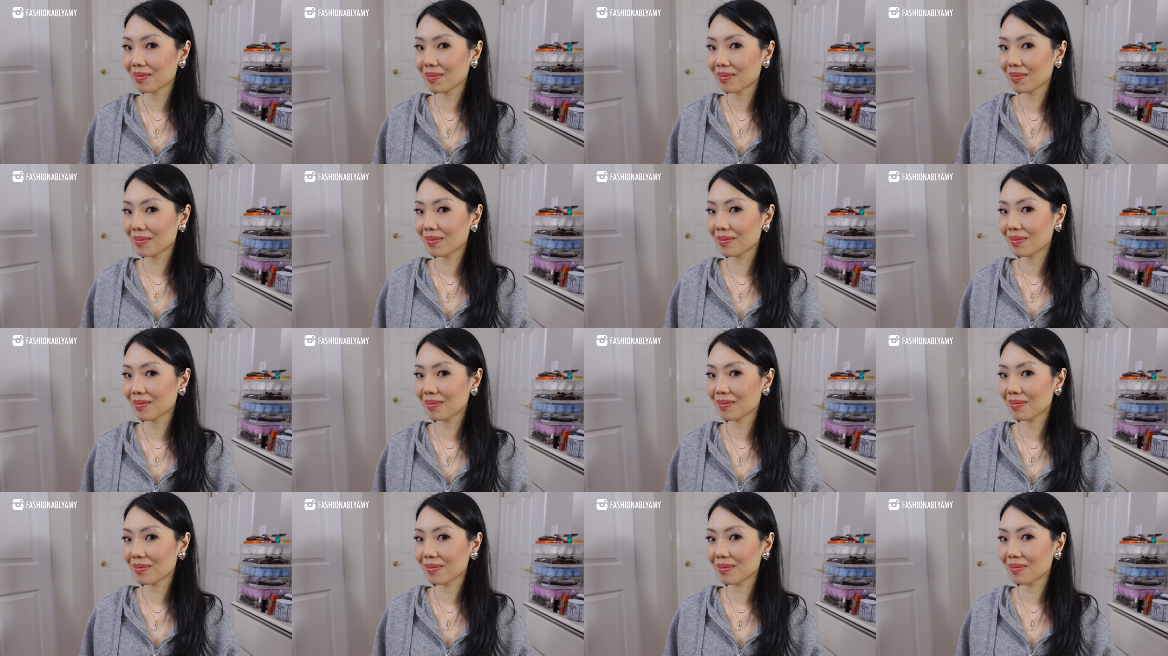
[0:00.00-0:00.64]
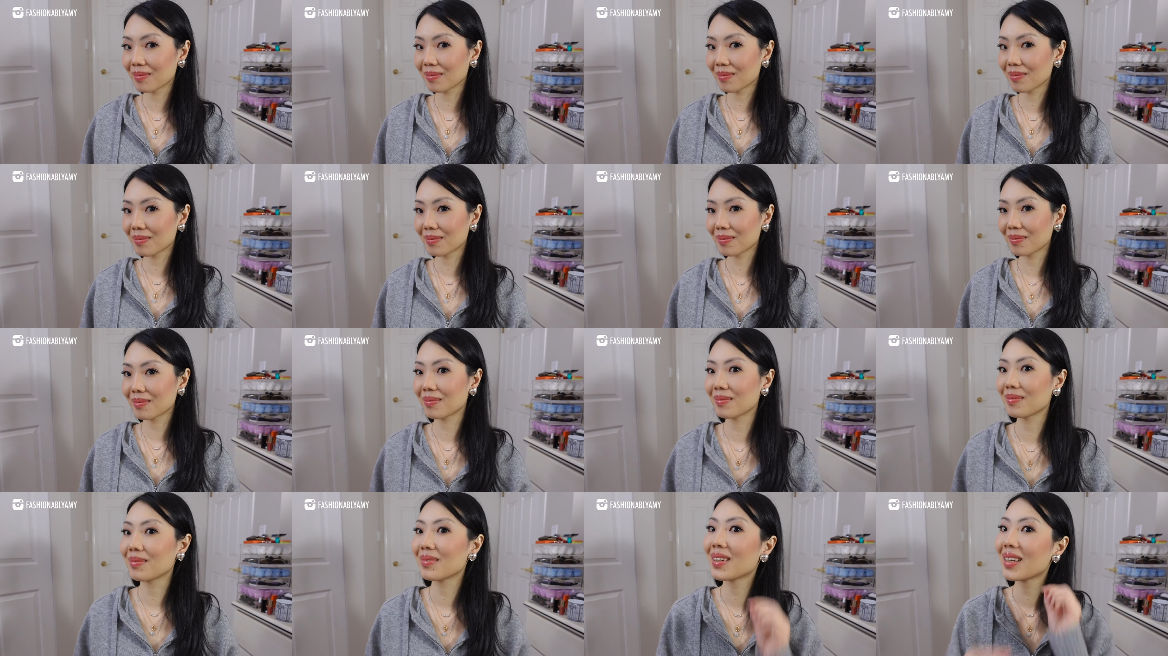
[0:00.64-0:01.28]

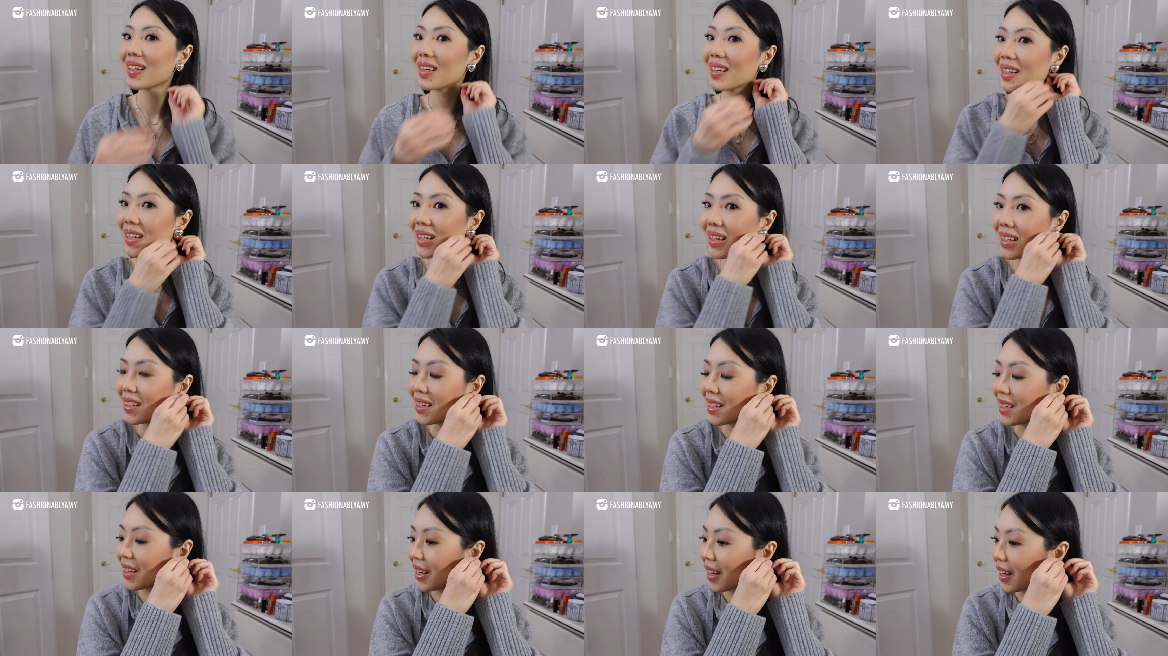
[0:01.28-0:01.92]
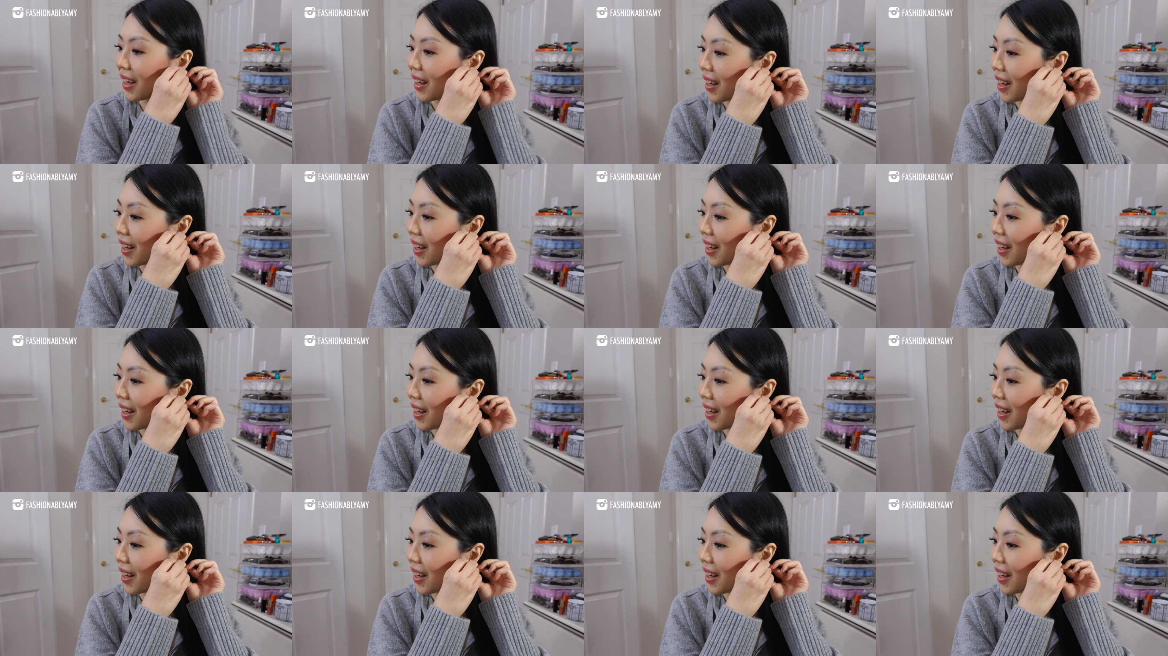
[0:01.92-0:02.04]
Nothing is said.